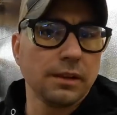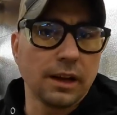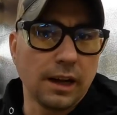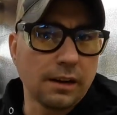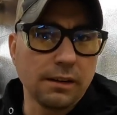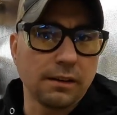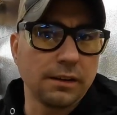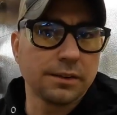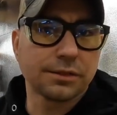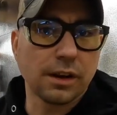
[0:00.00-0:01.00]
I don't know.
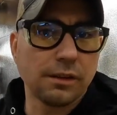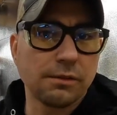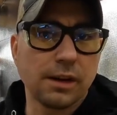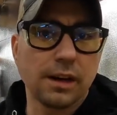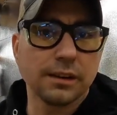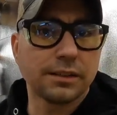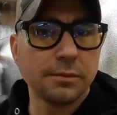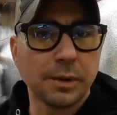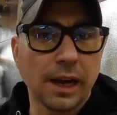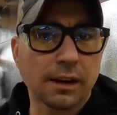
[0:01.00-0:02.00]
So sit
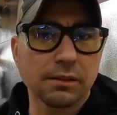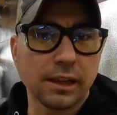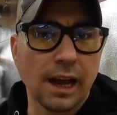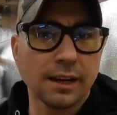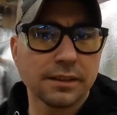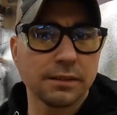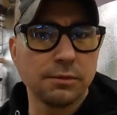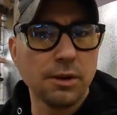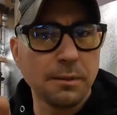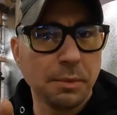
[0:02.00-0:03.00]
back, relax, and
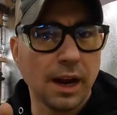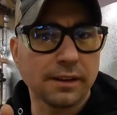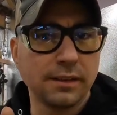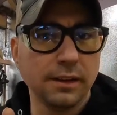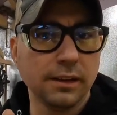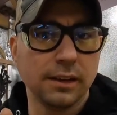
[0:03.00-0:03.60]
we'll get back to you.